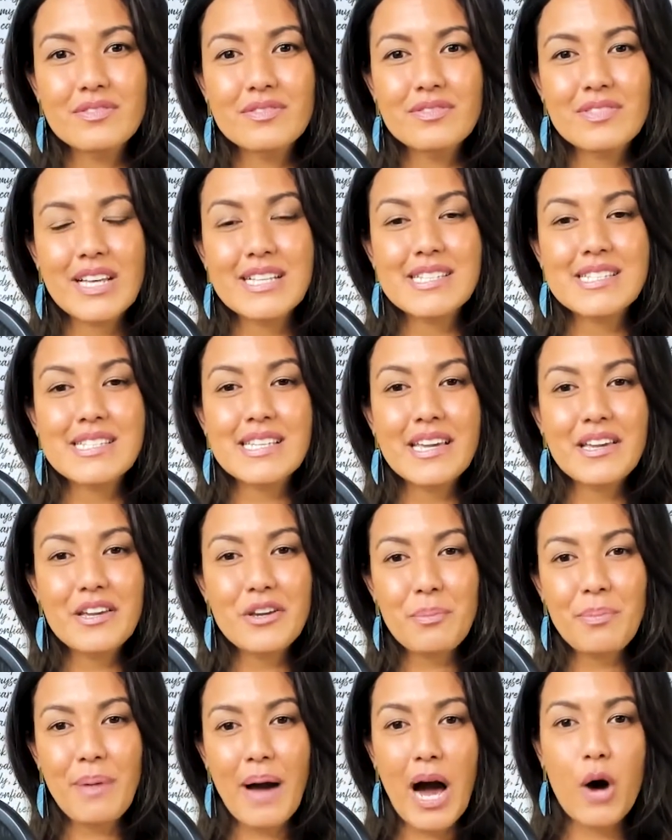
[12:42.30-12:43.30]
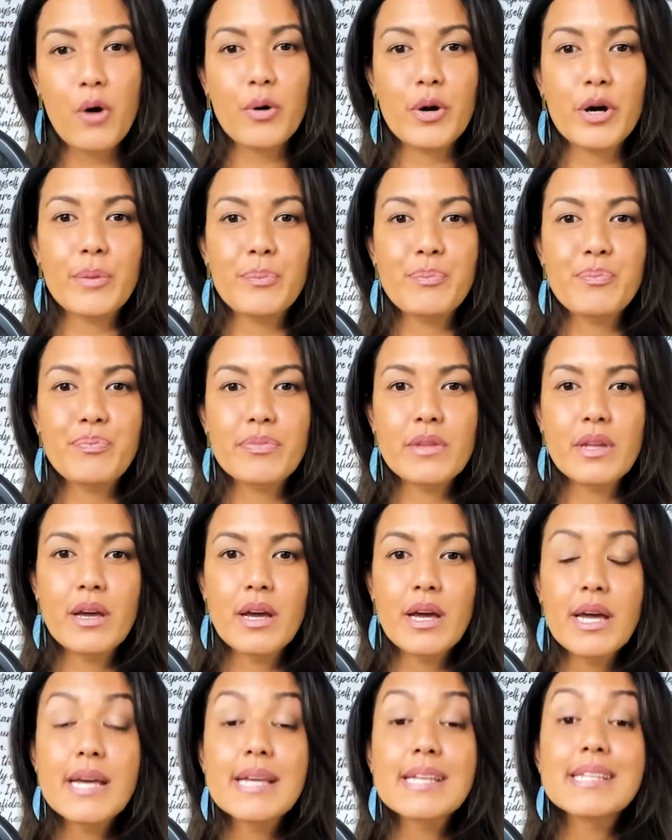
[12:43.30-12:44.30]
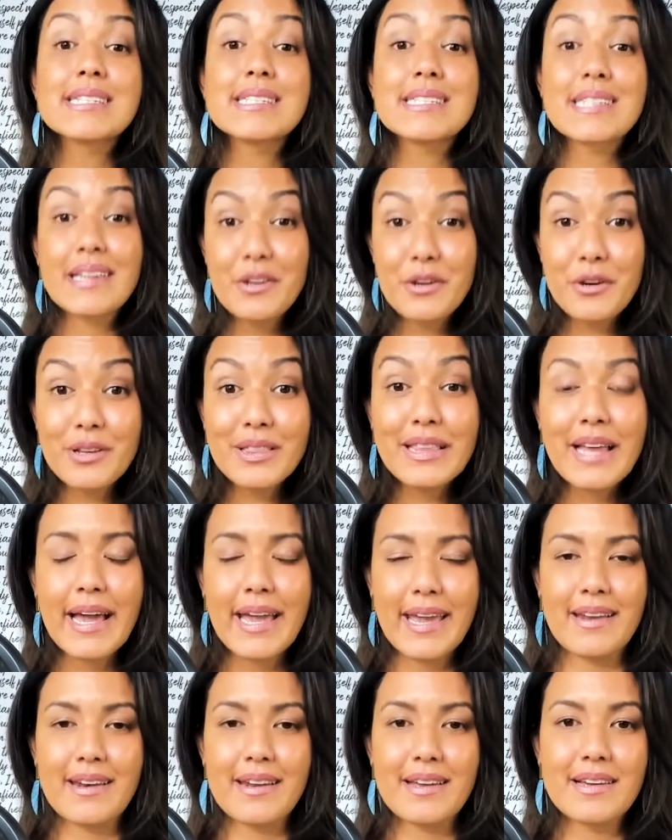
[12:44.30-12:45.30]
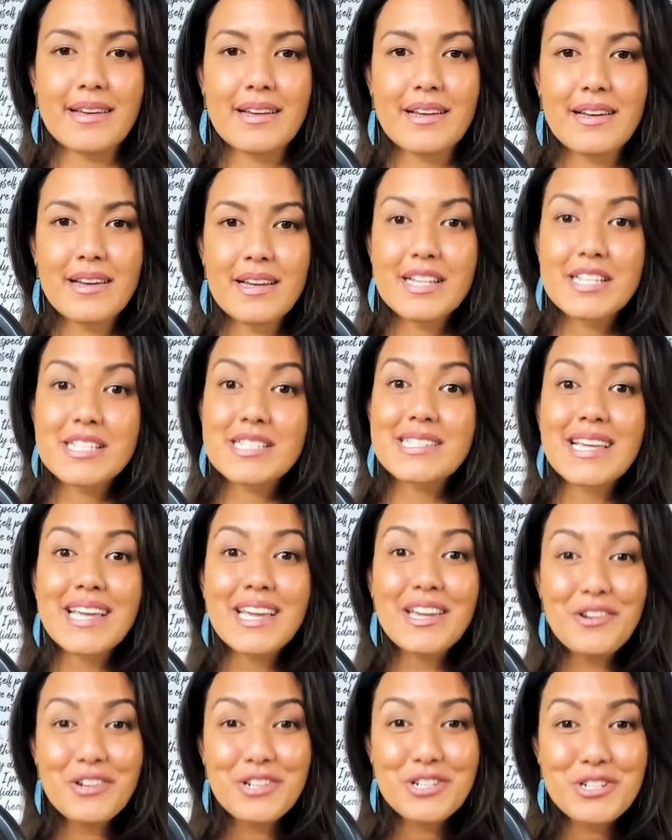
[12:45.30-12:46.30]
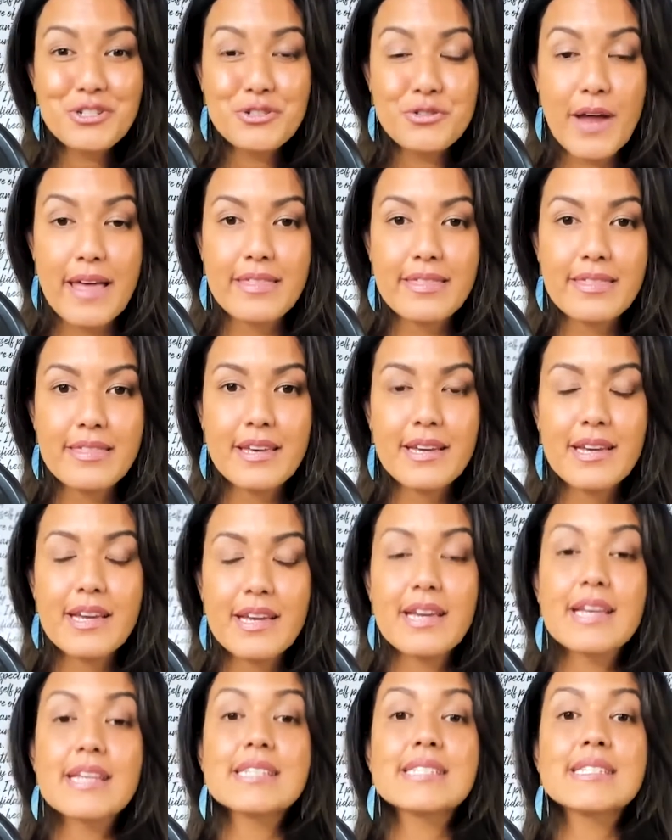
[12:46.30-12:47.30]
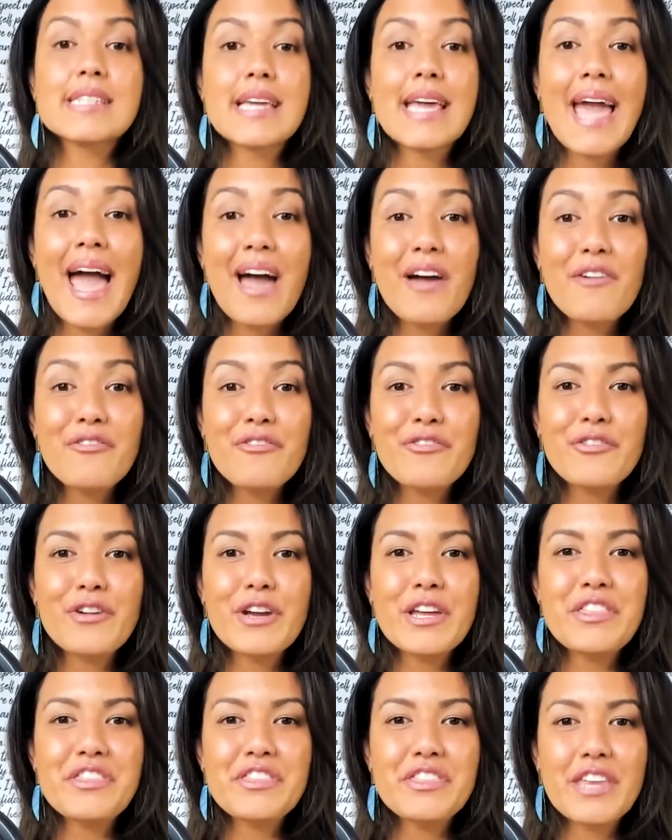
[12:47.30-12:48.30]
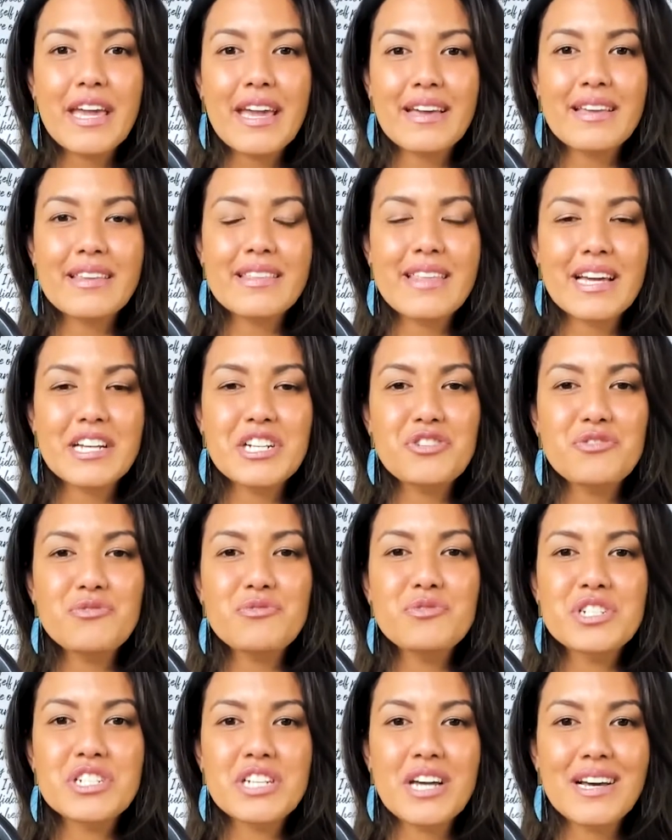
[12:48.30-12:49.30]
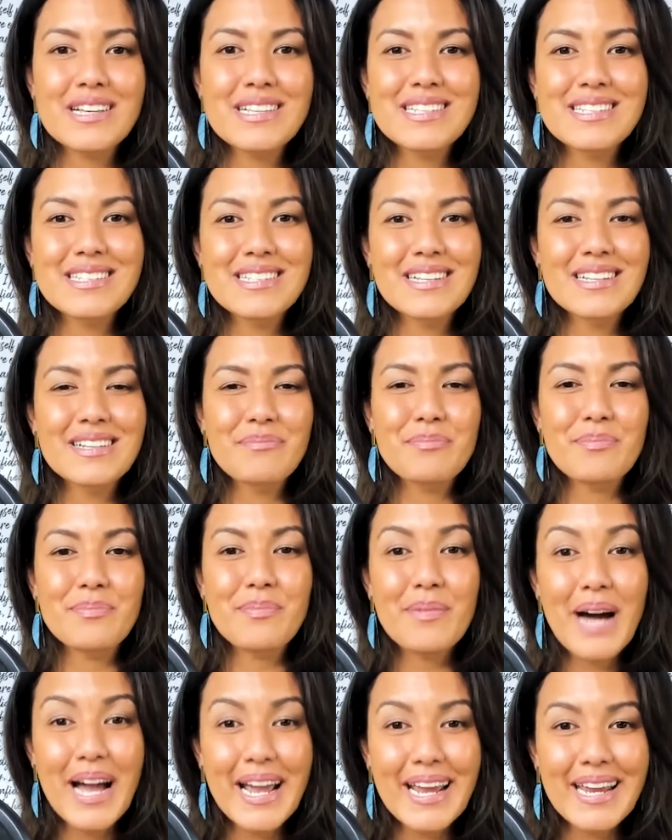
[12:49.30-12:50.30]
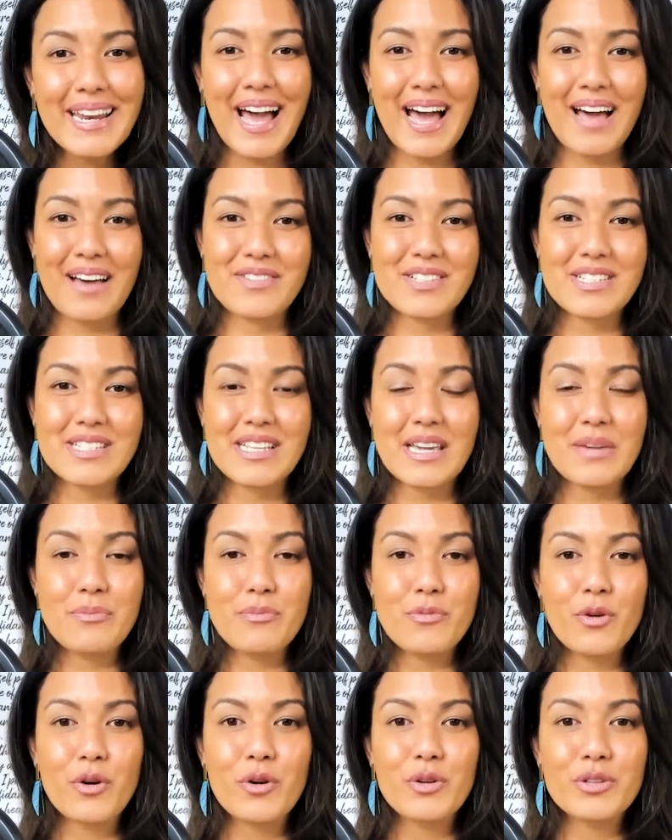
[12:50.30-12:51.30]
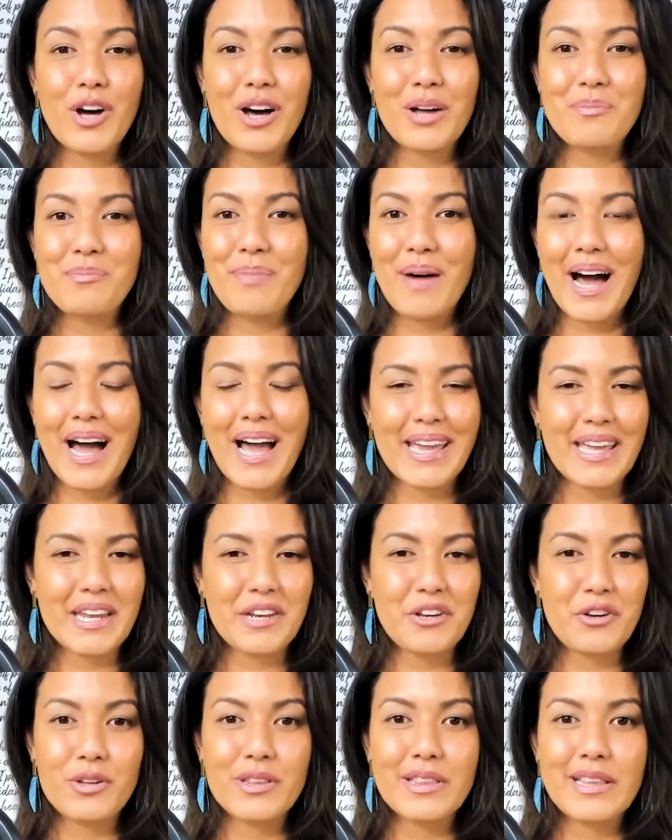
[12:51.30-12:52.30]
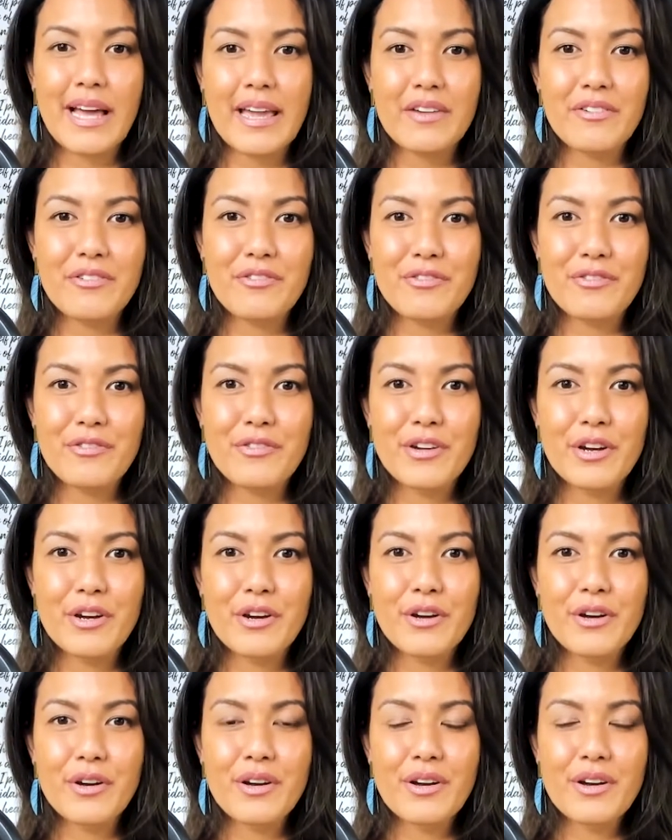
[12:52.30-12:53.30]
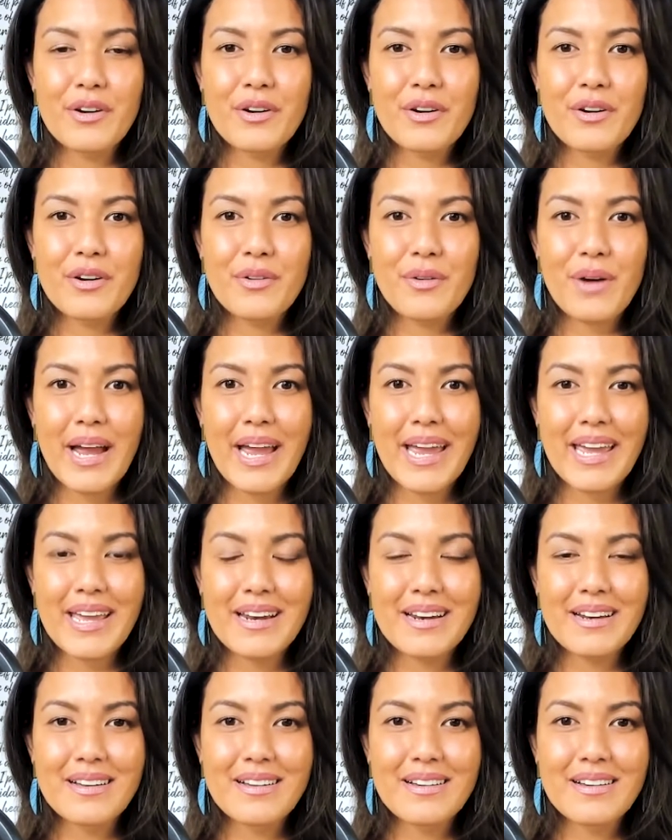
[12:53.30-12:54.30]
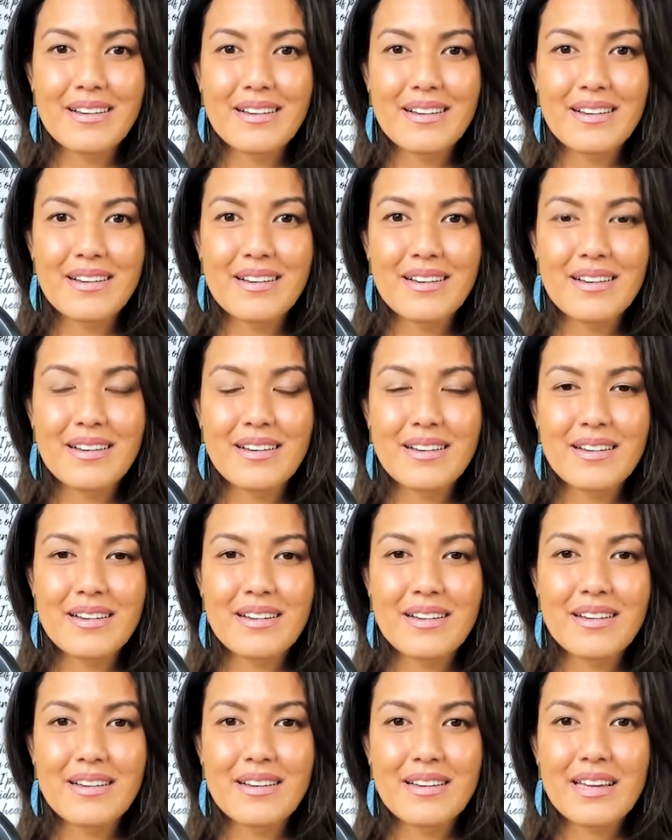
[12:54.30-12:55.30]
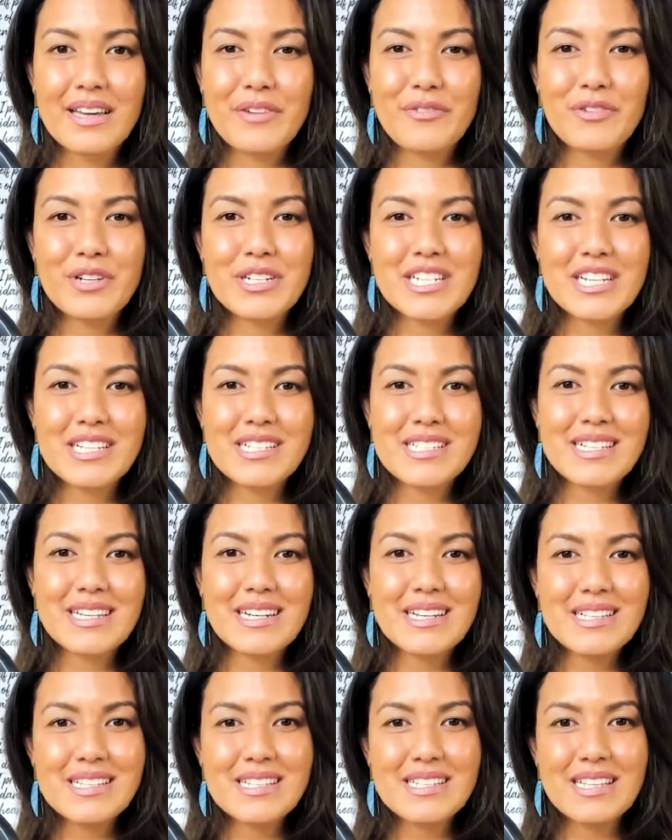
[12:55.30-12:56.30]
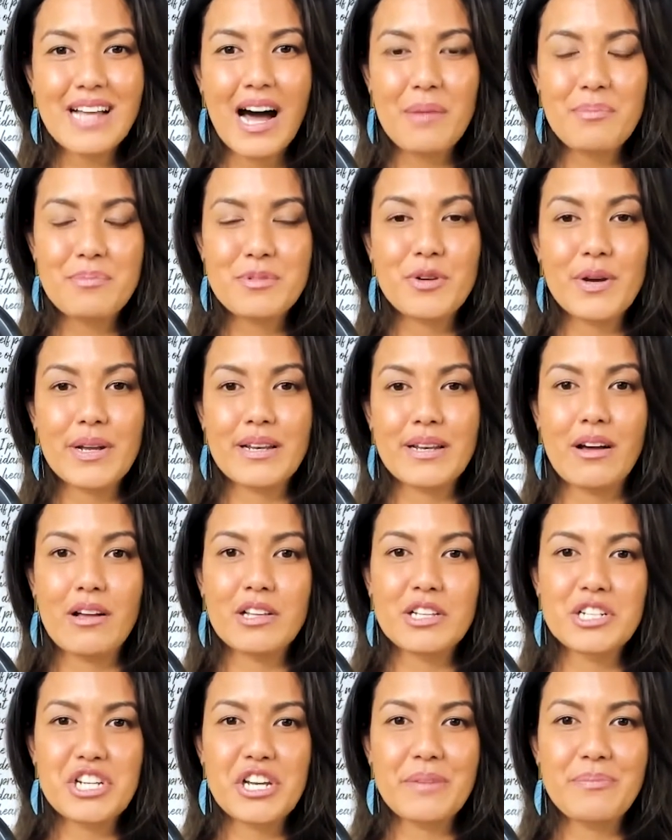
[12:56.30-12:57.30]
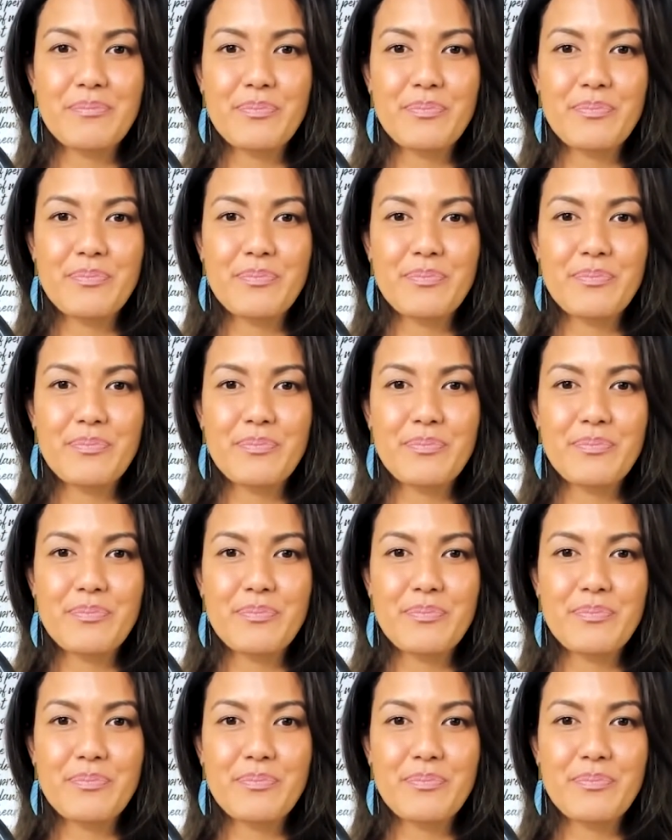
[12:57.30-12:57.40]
And see your power, see your light, see your strength, see everything that you just might have steamrolled on by in your life, right? If we just didn't stop to acknowledge it.